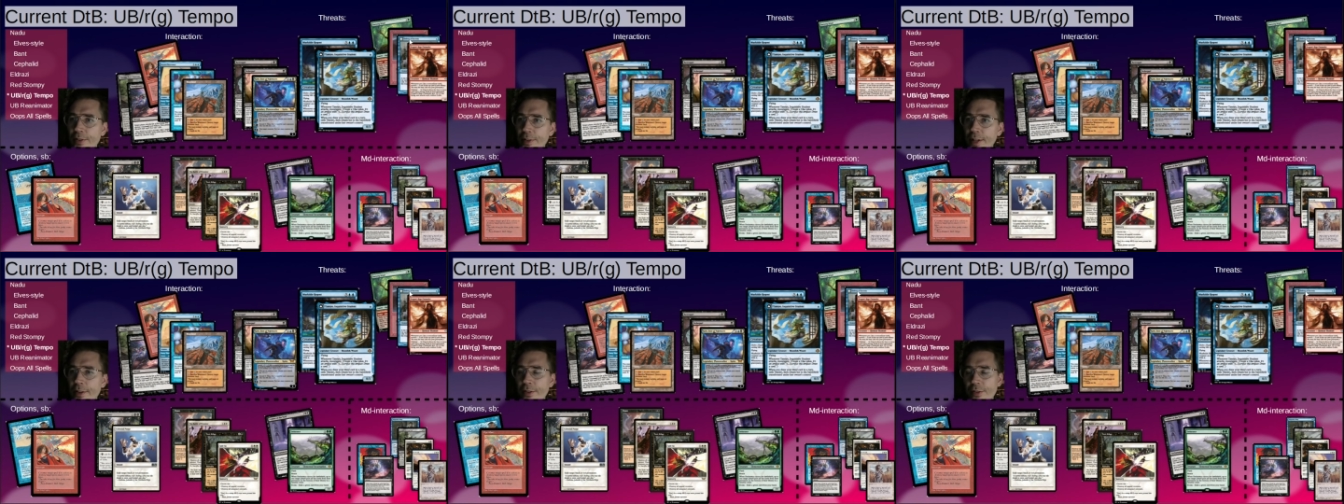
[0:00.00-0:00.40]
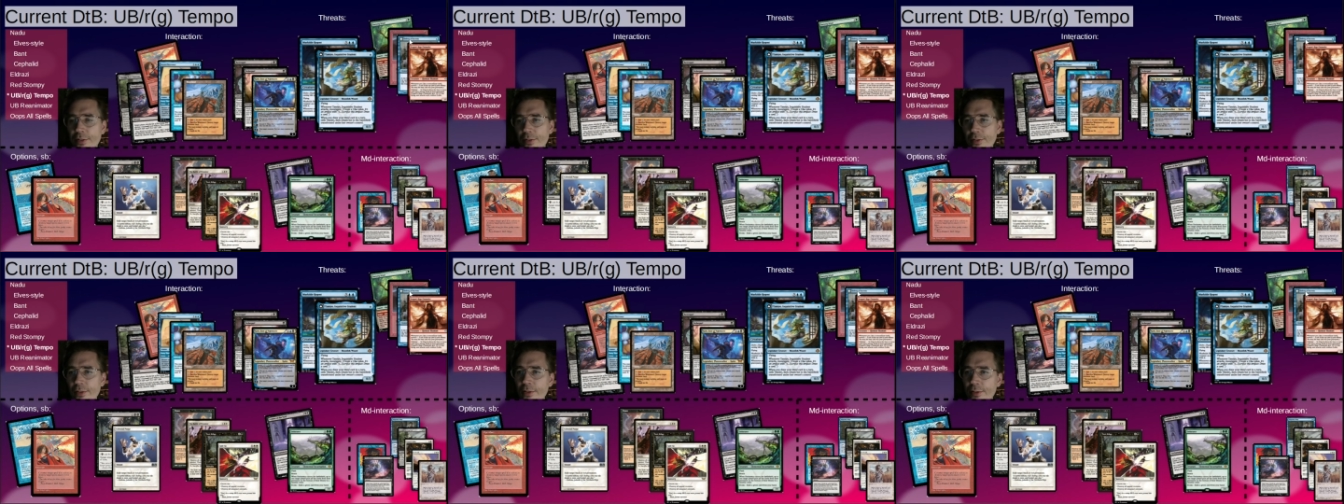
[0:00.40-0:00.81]
and then
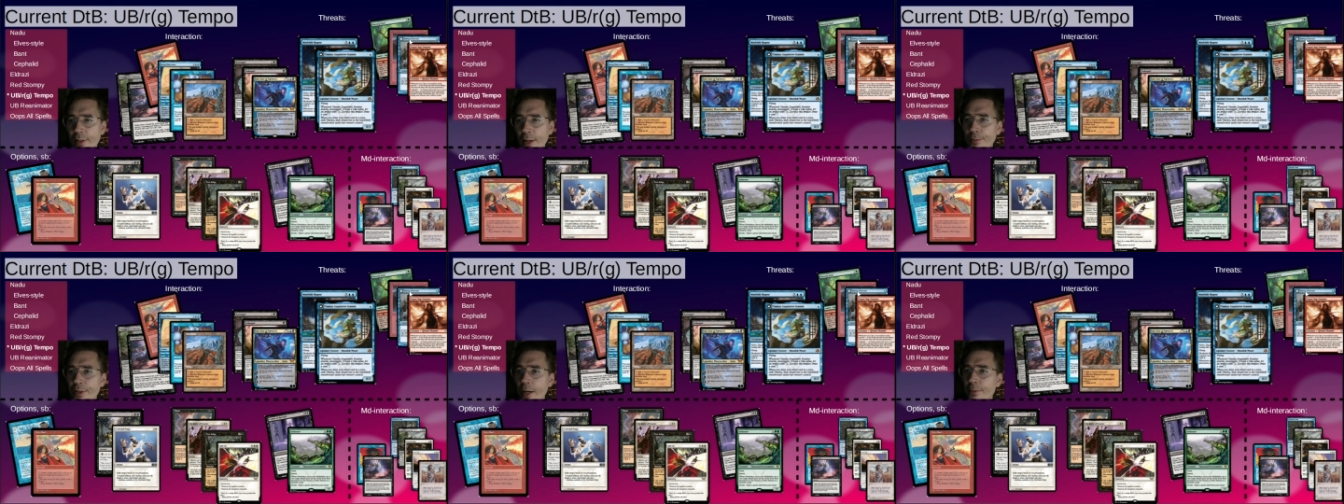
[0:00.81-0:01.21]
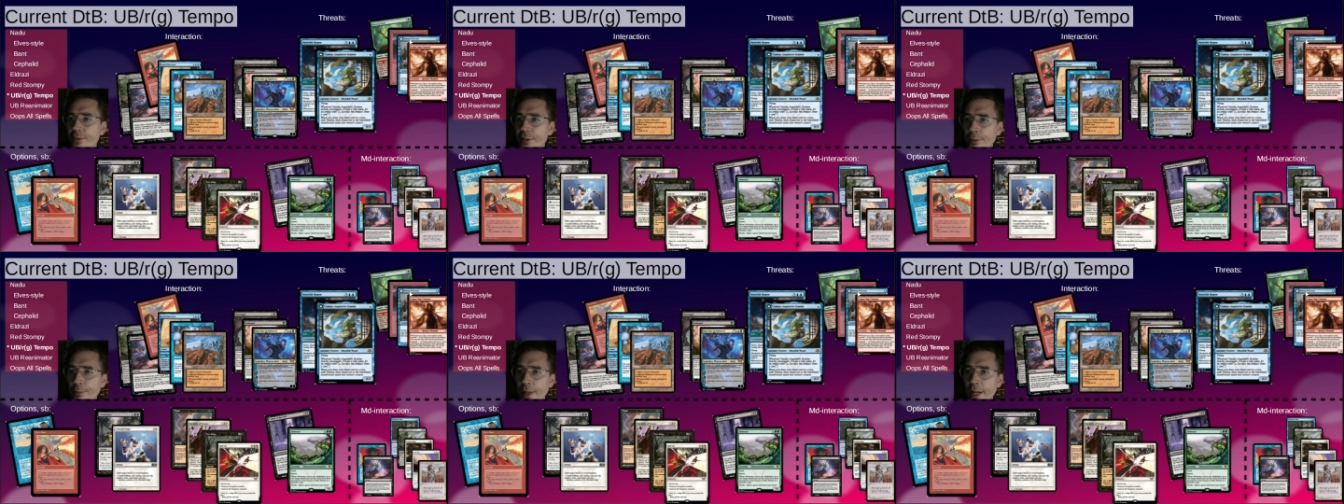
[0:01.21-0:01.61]
there's sometimes
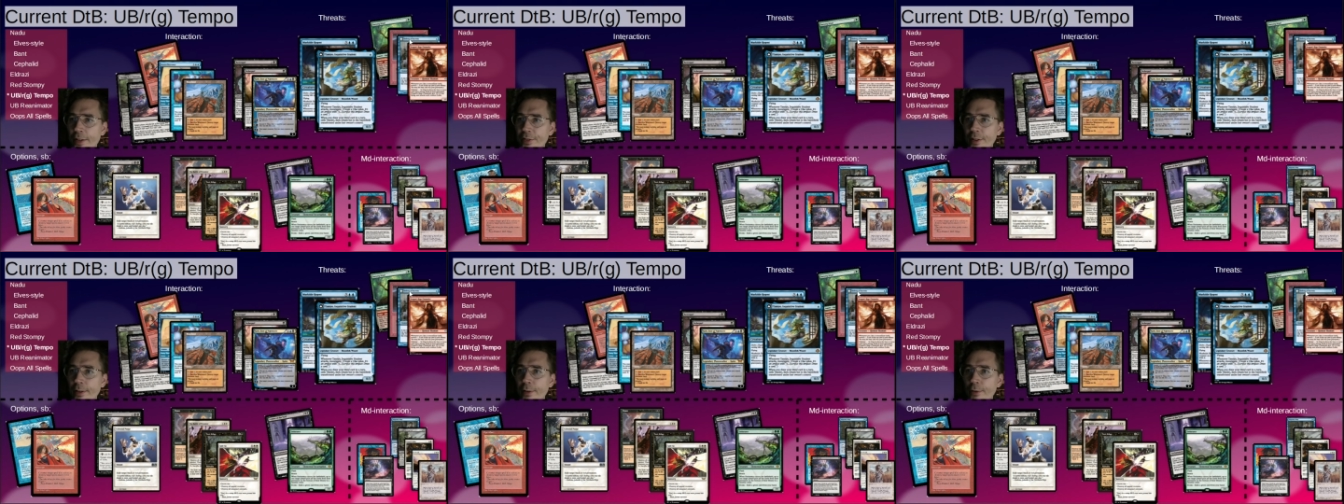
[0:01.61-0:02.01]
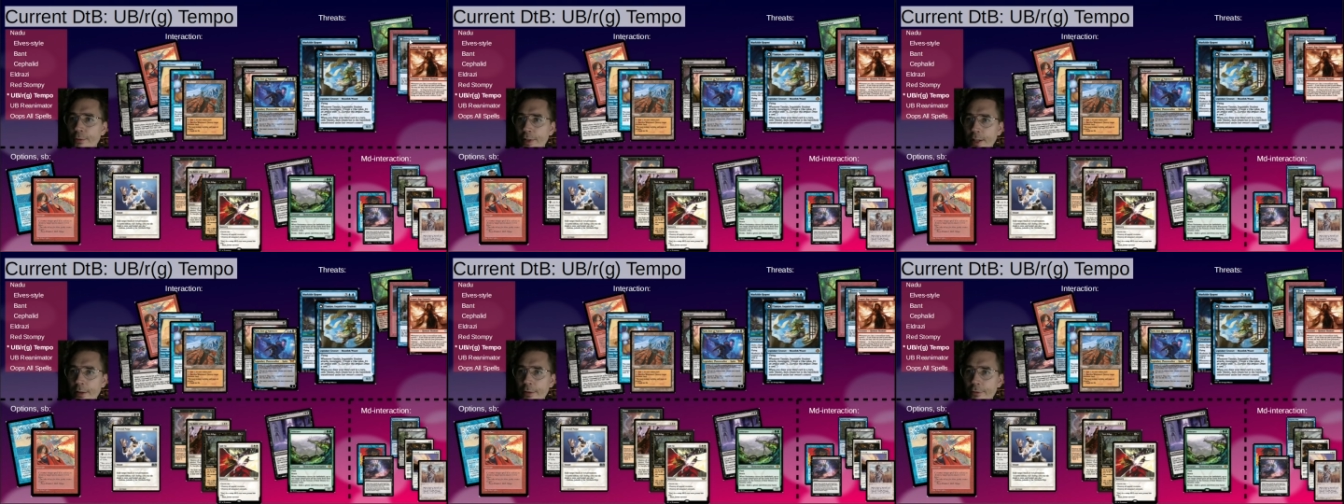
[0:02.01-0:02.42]
they're splashing
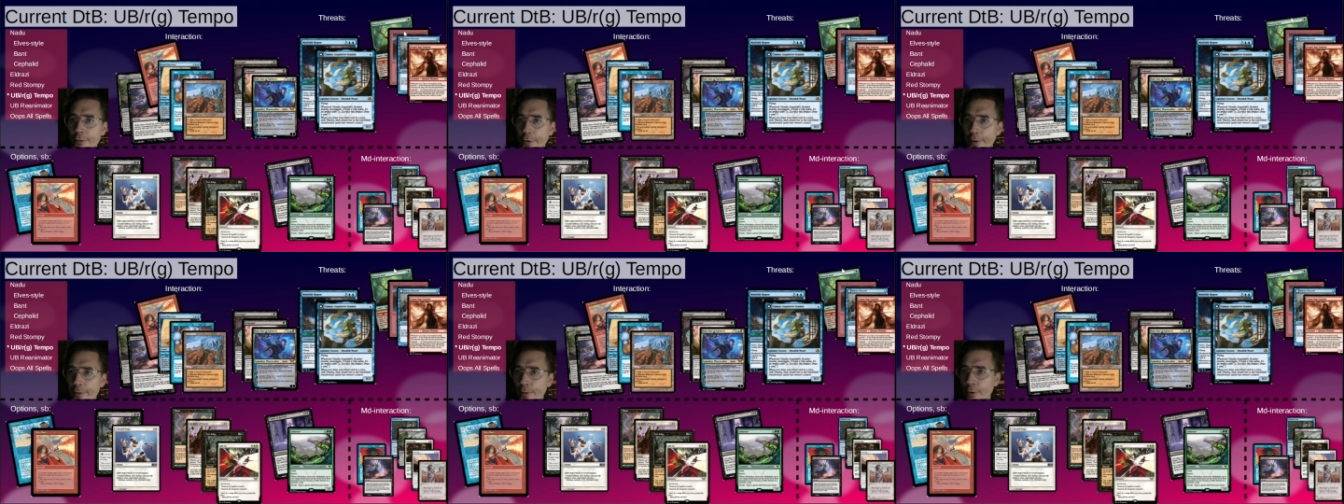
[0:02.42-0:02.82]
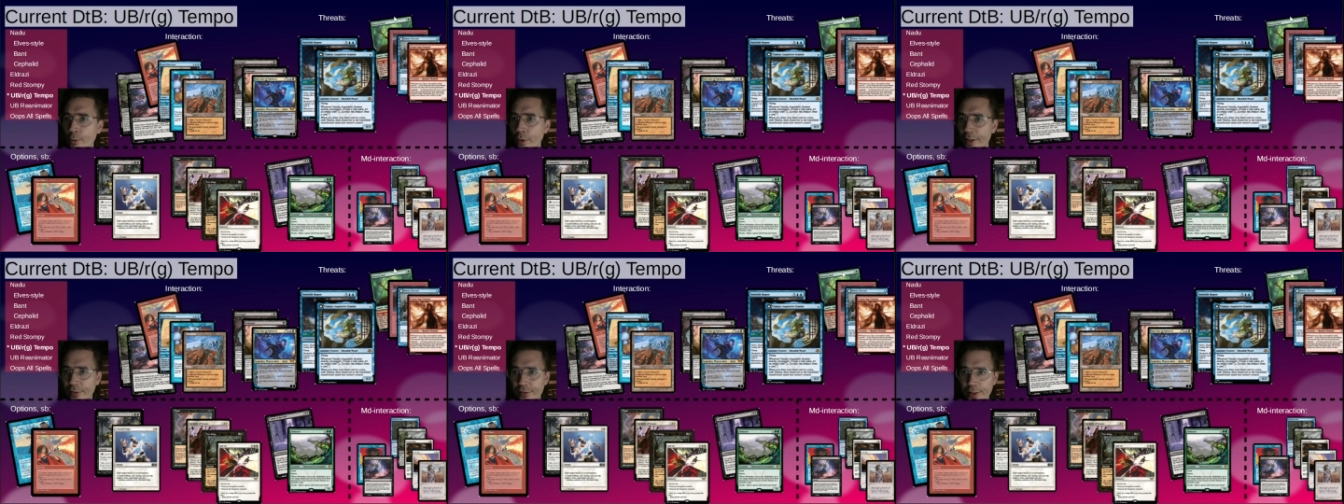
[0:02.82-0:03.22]
green for
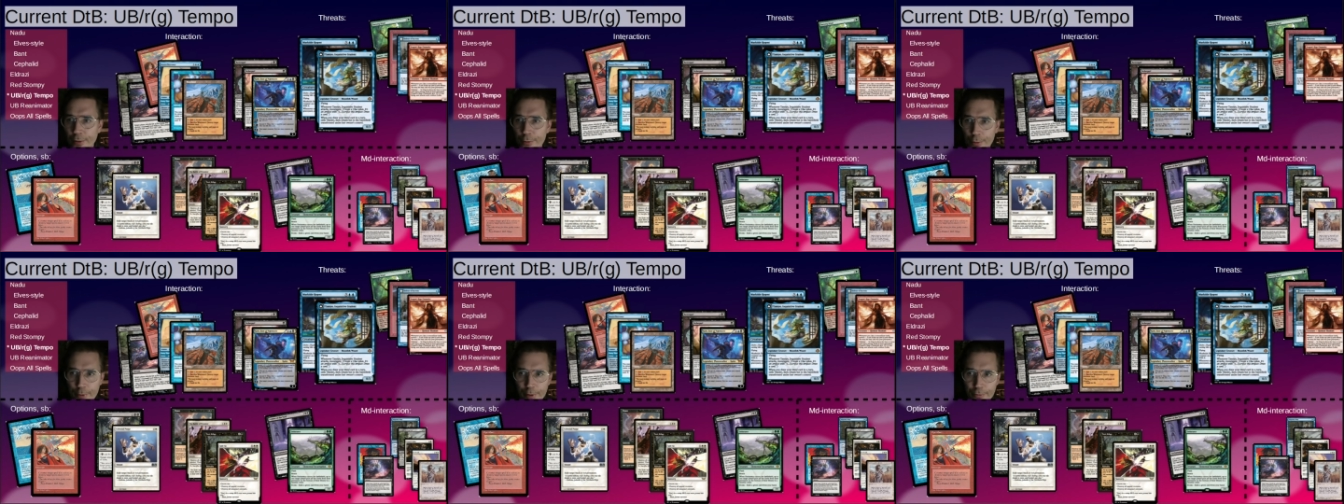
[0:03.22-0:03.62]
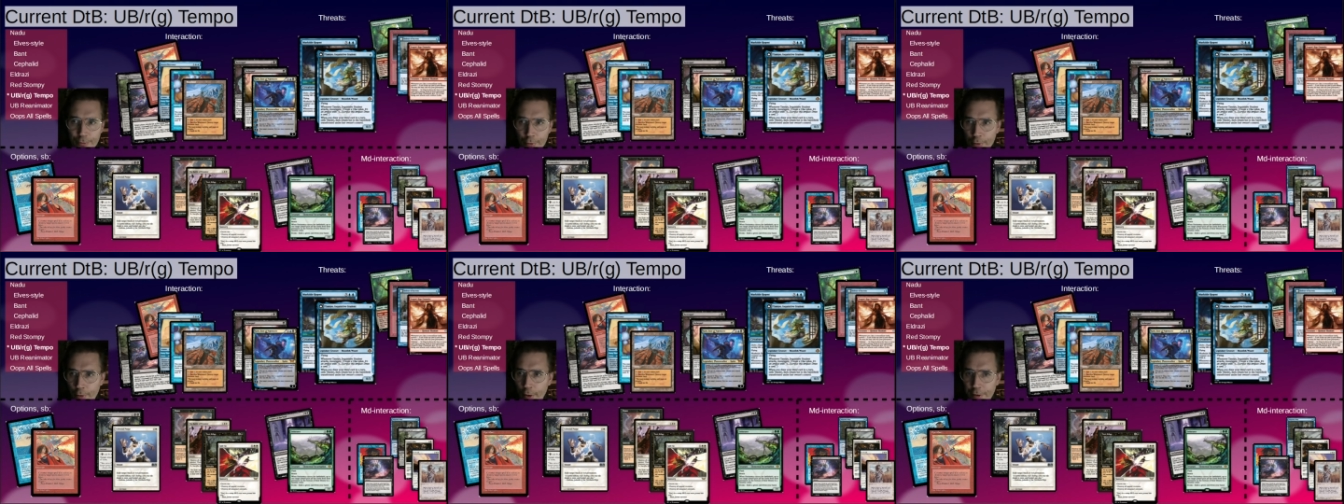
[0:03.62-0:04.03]
questing druid
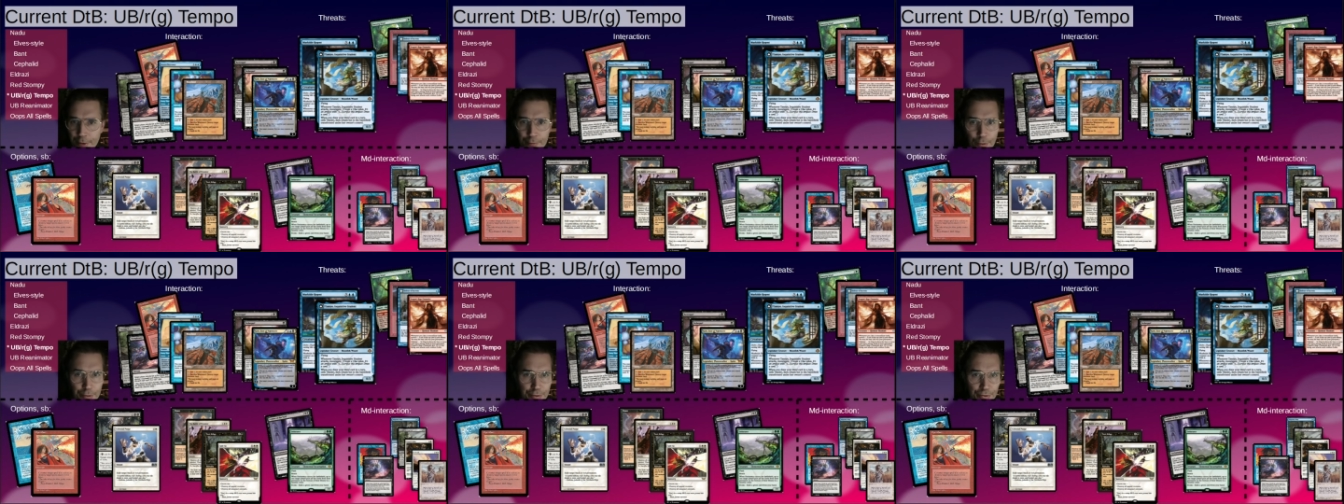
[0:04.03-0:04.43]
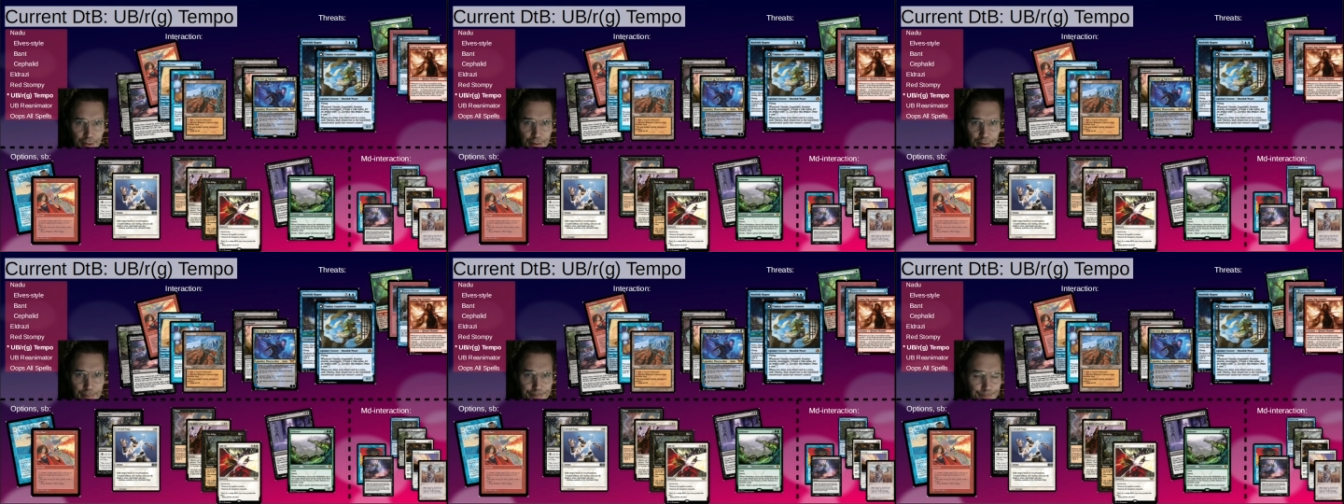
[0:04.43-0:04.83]
for card advantage
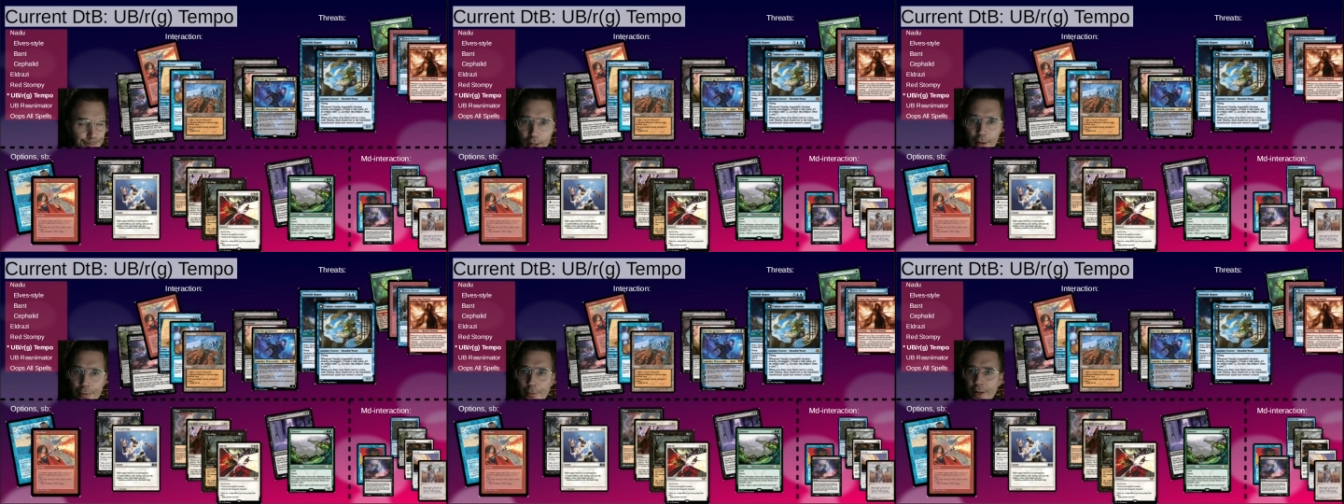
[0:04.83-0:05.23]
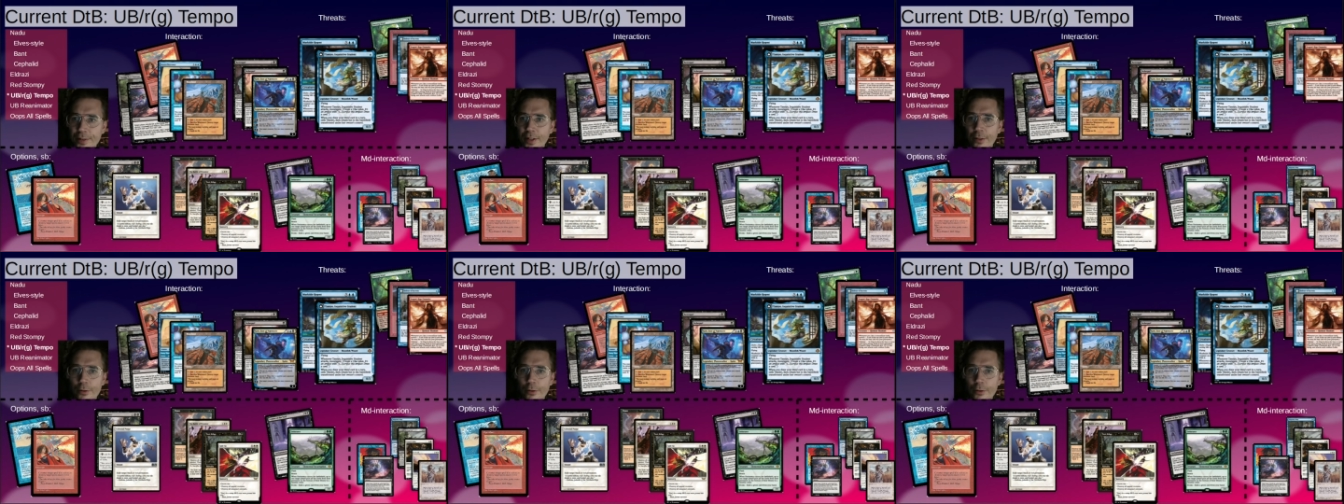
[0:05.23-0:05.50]
and the threat that